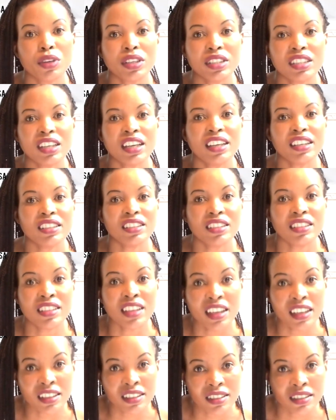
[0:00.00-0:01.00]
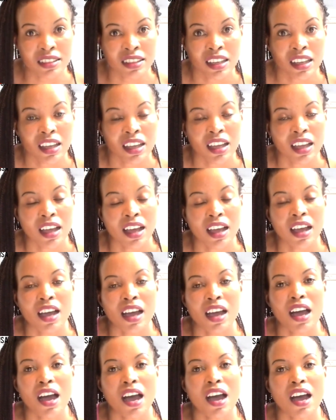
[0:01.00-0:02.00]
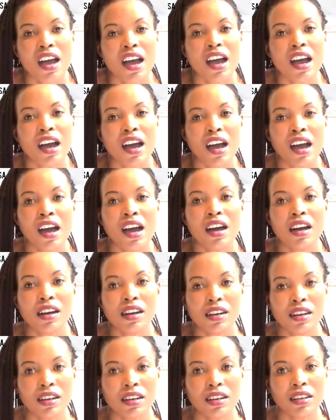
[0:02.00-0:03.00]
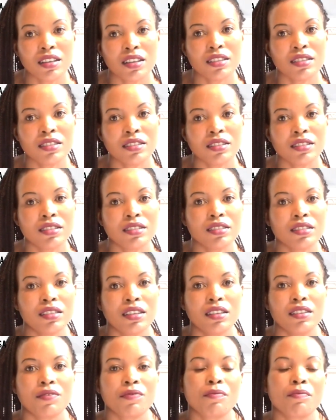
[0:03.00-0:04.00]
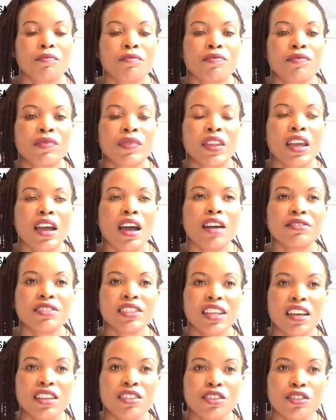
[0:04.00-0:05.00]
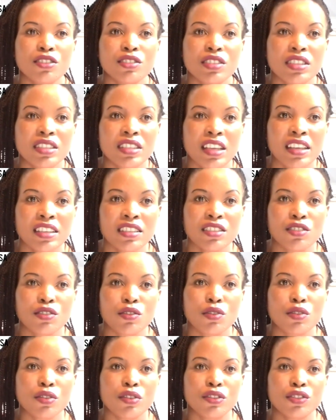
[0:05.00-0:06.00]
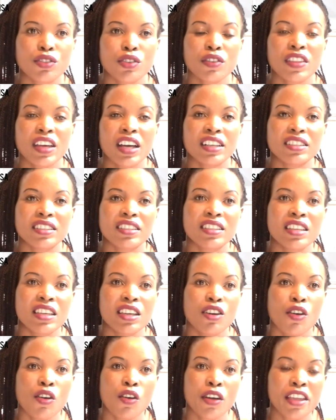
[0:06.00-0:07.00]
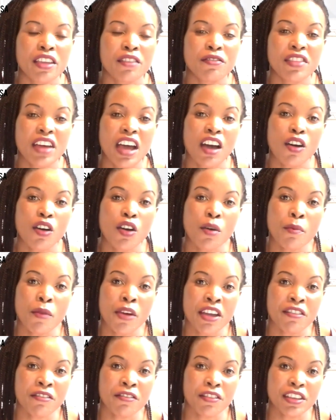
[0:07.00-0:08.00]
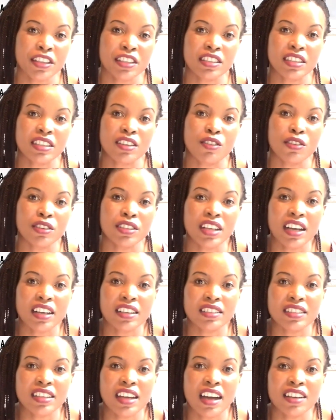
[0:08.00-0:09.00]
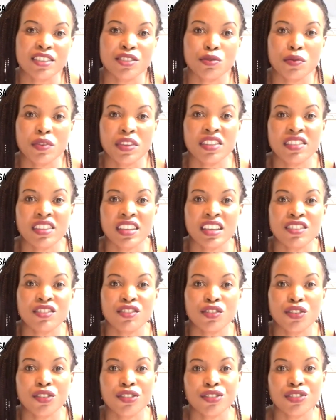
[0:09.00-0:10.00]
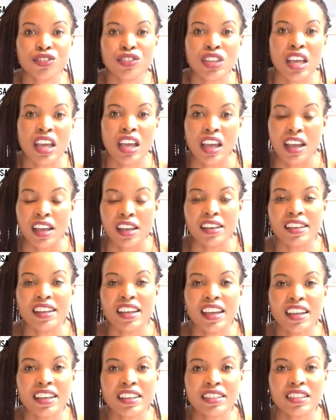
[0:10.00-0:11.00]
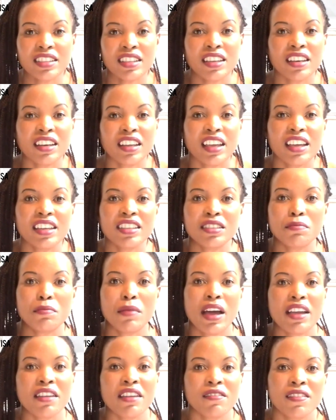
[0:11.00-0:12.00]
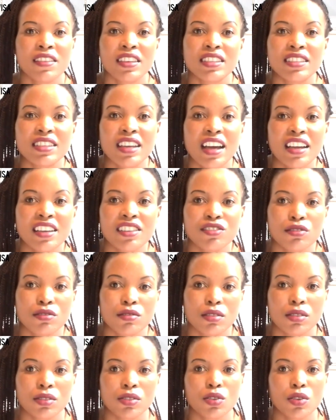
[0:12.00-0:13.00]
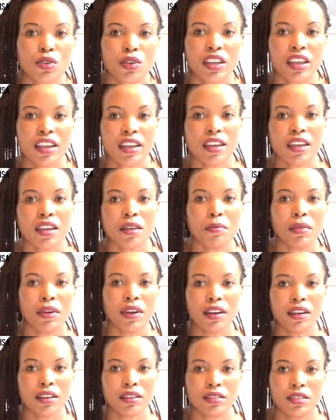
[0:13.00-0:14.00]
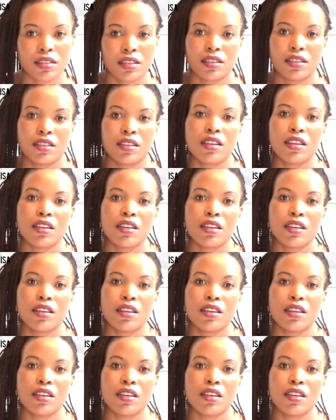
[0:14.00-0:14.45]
28 days, and after those days, so that if the Home Office contact us within those days, in case my visa is not okay, but